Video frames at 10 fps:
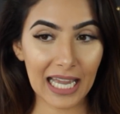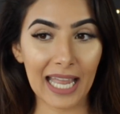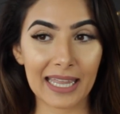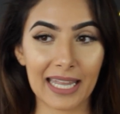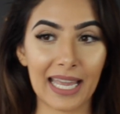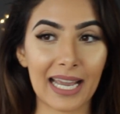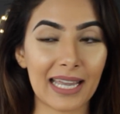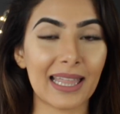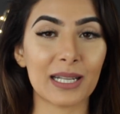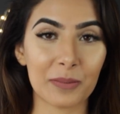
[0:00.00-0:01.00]
I
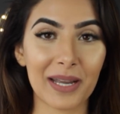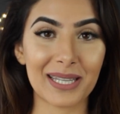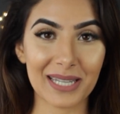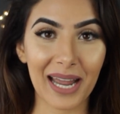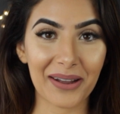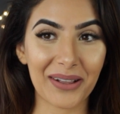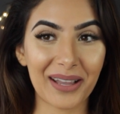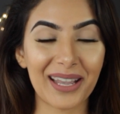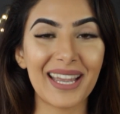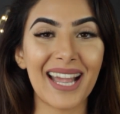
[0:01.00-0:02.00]
think that's my
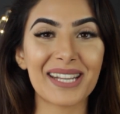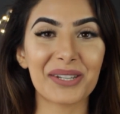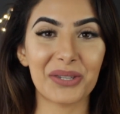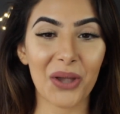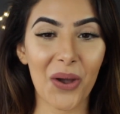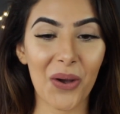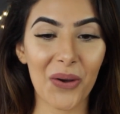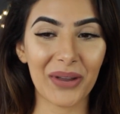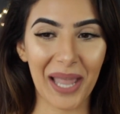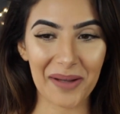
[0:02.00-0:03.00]
style.
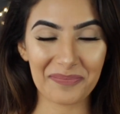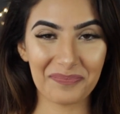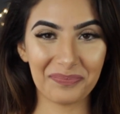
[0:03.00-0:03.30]
So yeah,